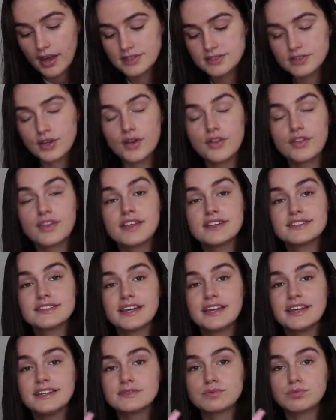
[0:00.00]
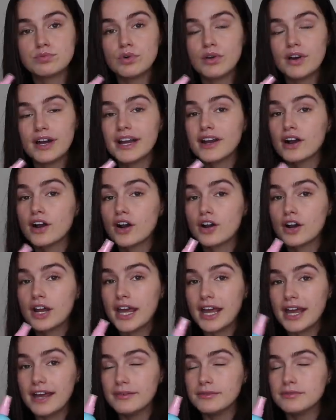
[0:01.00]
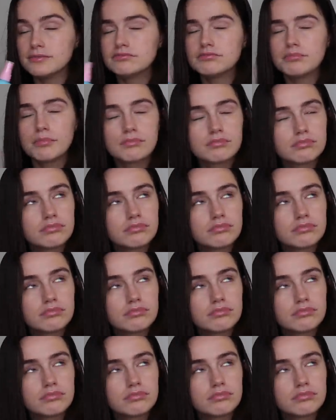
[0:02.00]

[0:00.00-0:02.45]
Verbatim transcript: So this is what in, in